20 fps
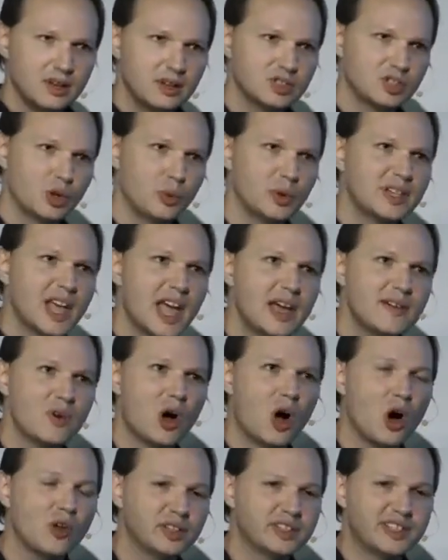So we have
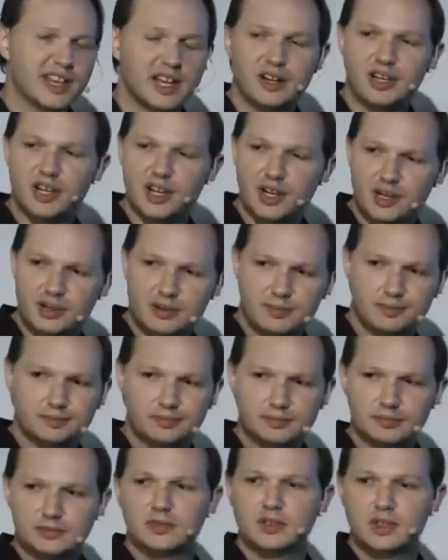all the data here.
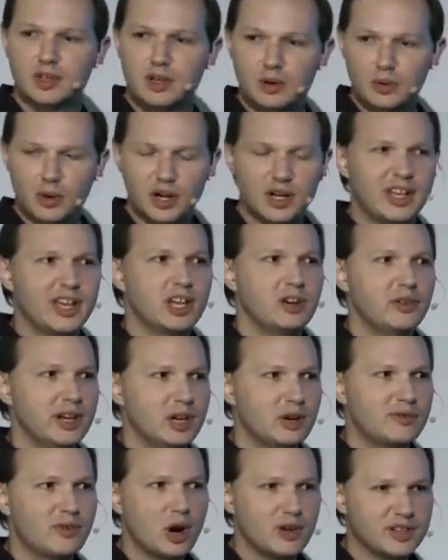We're going to iterate
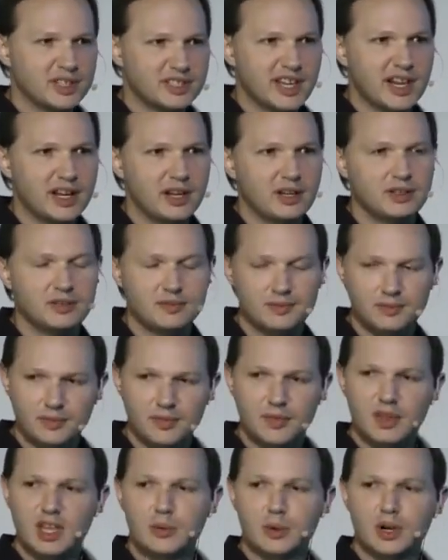over all the data,
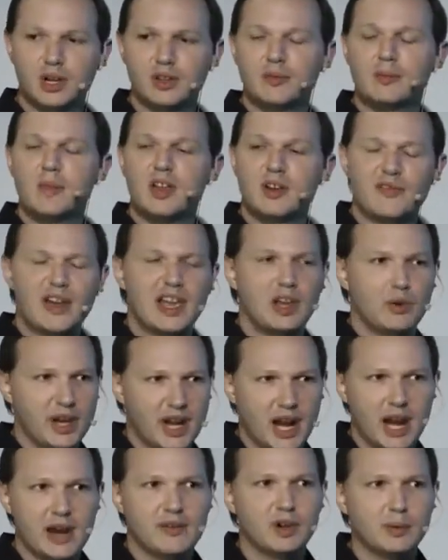and we're going to evaluate
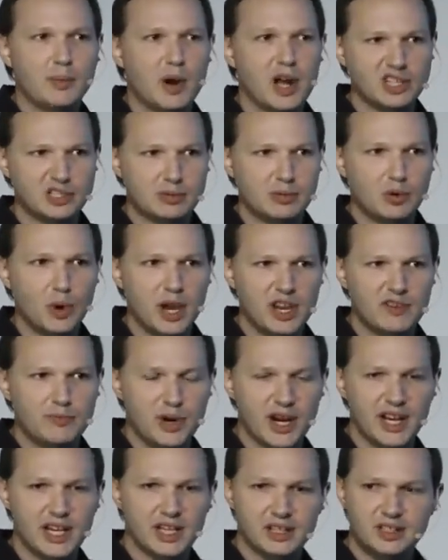every possible way of
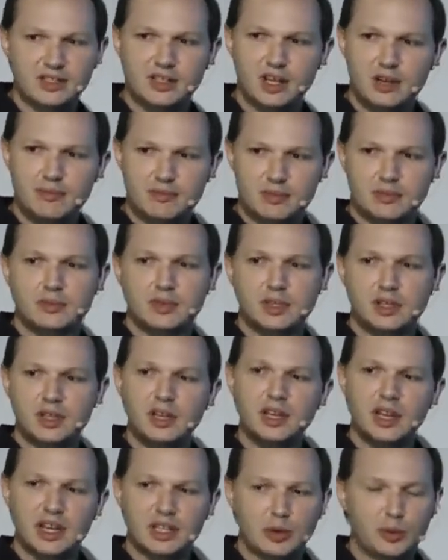breaking this up,
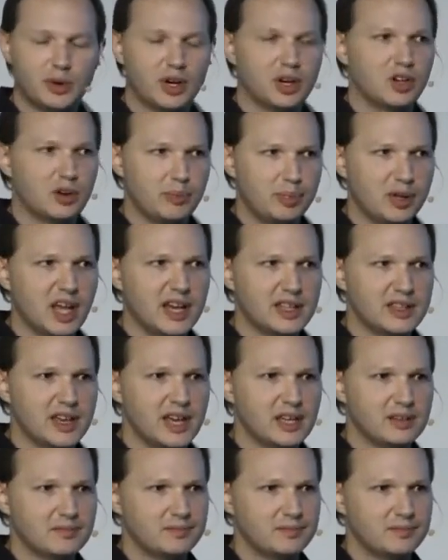and then we're going to apply that.